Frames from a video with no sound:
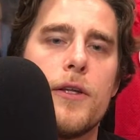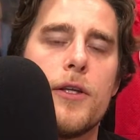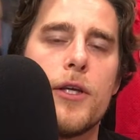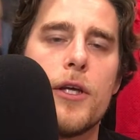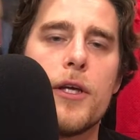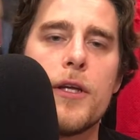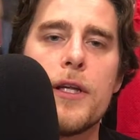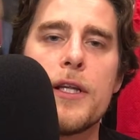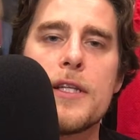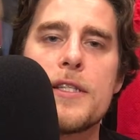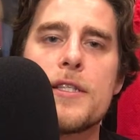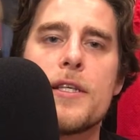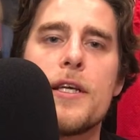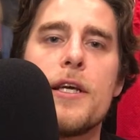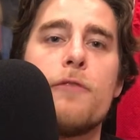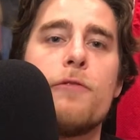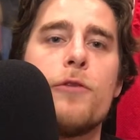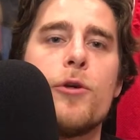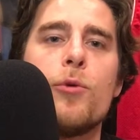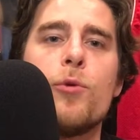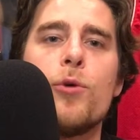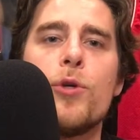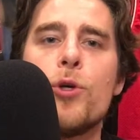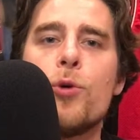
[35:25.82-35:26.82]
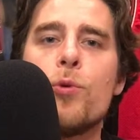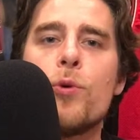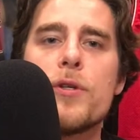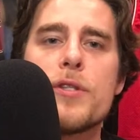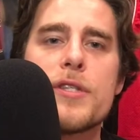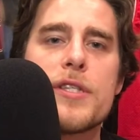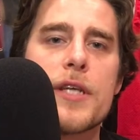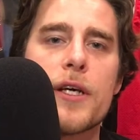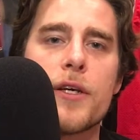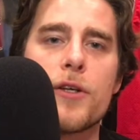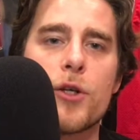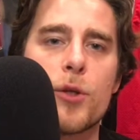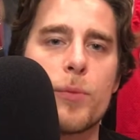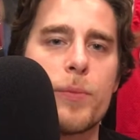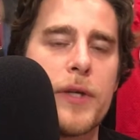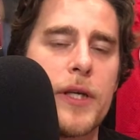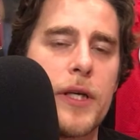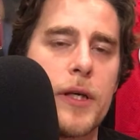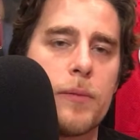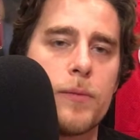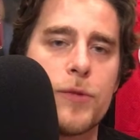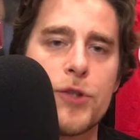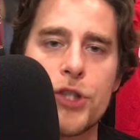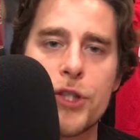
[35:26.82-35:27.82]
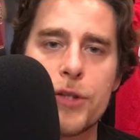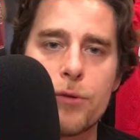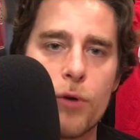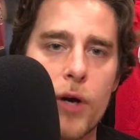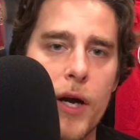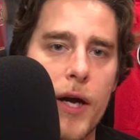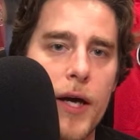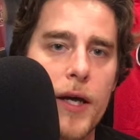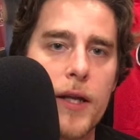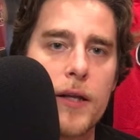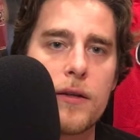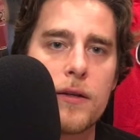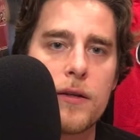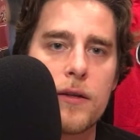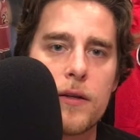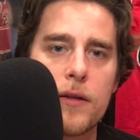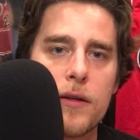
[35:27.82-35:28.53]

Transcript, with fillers: it, it's if you you wouldn't sell your PMG red.